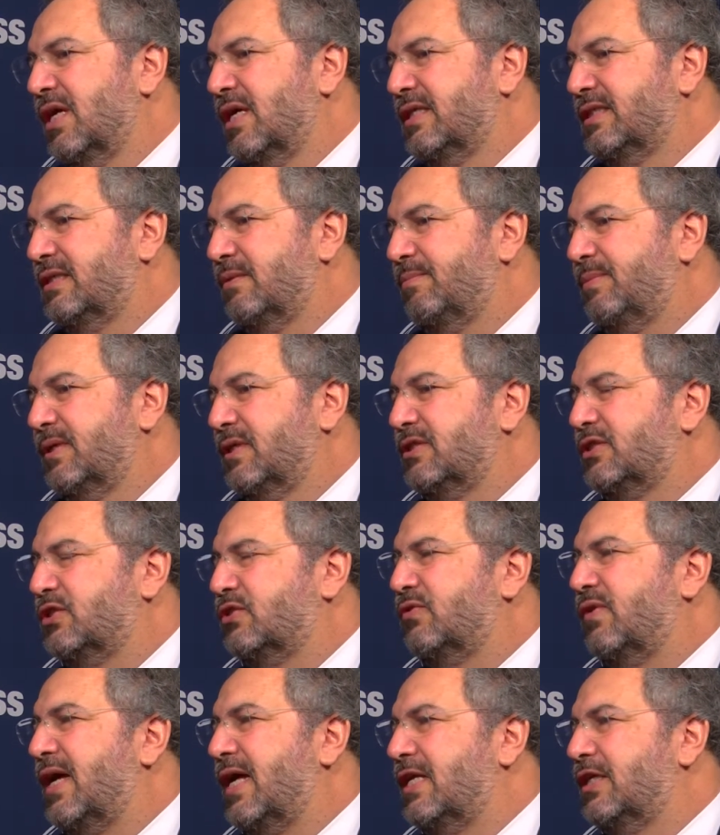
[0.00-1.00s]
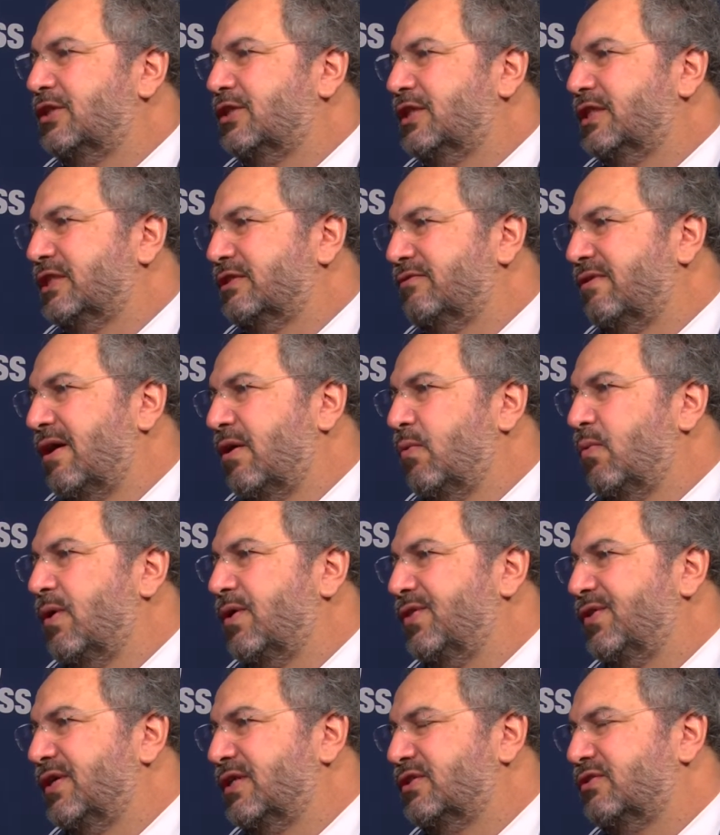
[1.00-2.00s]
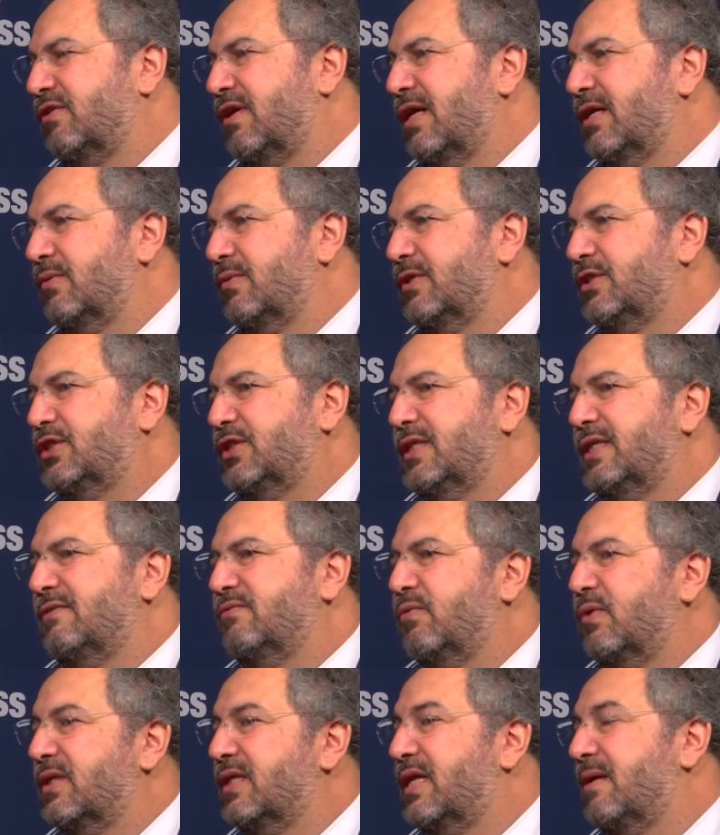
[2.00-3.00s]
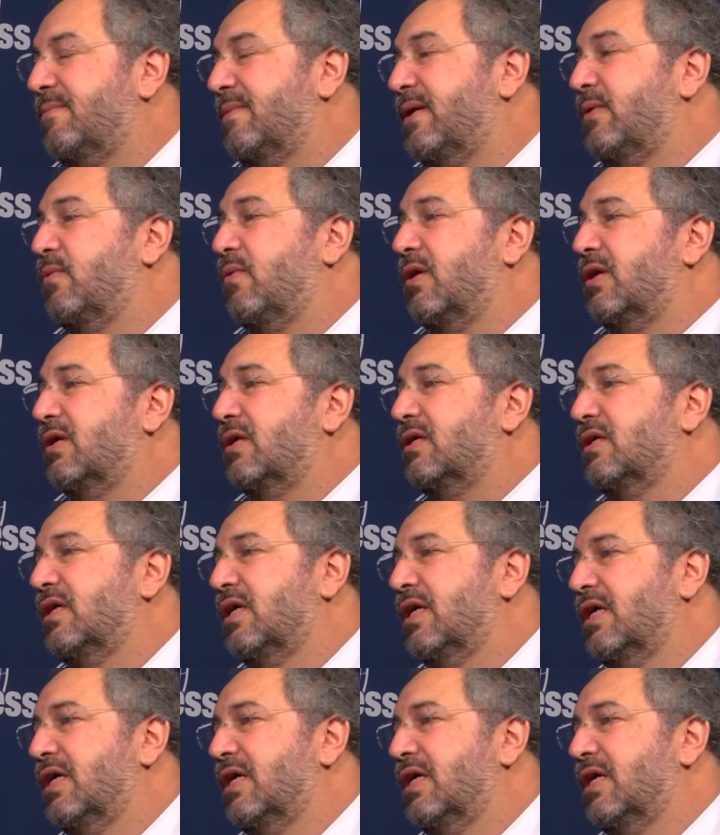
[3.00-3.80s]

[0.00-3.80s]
to build strategies around what they're trying to achieve, what they may want to